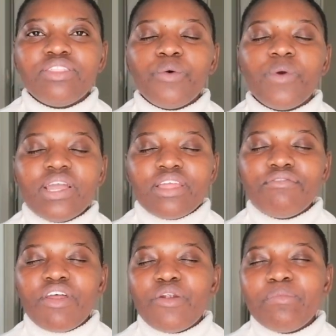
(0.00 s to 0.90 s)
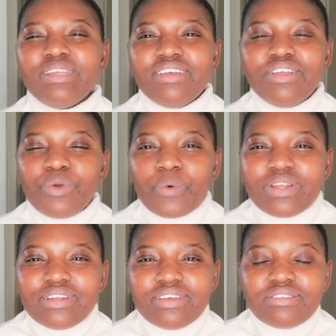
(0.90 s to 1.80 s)
the work environment in
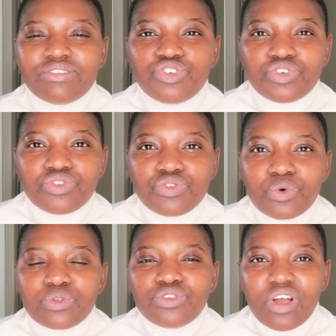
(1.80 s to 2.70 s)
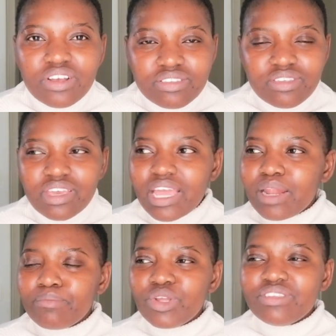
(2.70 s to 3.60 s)
audit is just so toxic
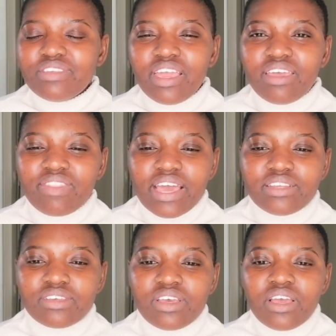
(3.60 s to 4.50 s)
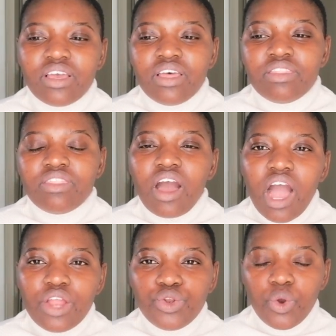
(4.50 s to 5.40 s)
and i'm not saying that there
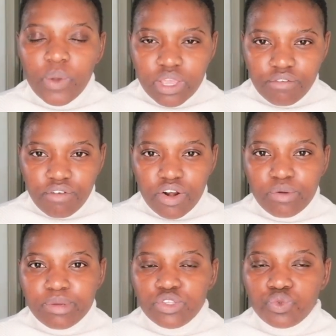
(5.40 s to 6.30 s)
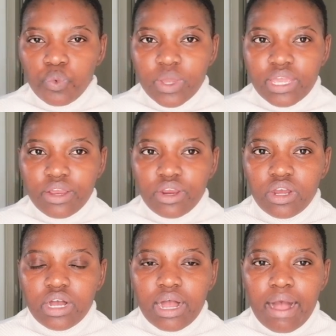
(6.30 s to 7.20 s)
are no work environments
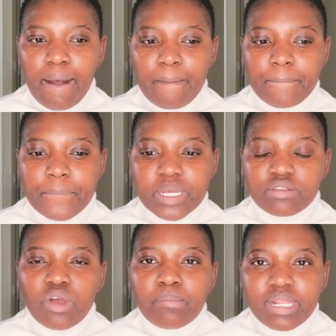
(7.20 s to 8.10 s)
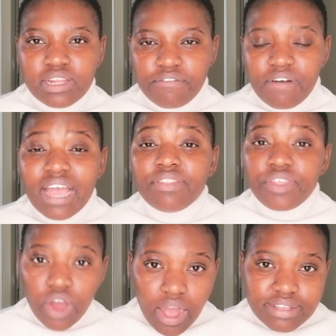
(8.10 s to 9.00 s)
where um, it's completely
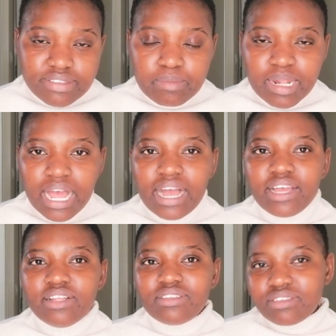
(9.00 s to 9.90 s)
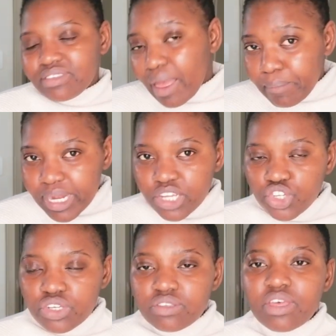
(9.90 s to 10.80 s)
fine. There are some clients and some
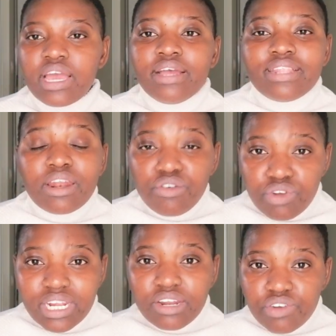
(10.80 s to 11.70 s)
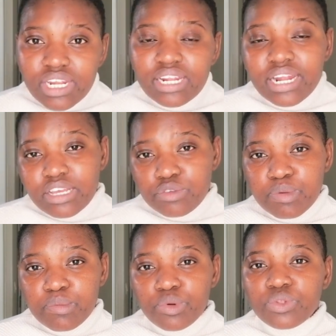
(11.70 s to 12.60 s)
managers that are really, really nice
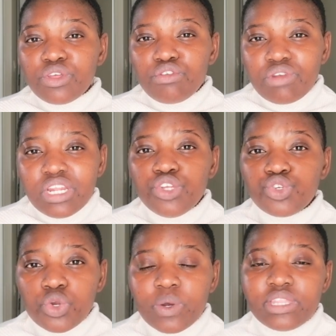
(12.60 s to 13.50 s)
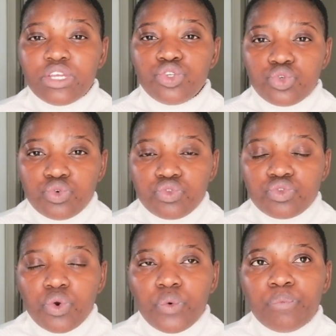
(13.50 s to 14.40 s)
people. They really enjoy what they do.
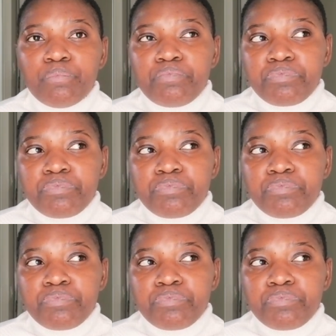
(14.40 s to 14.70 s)
So,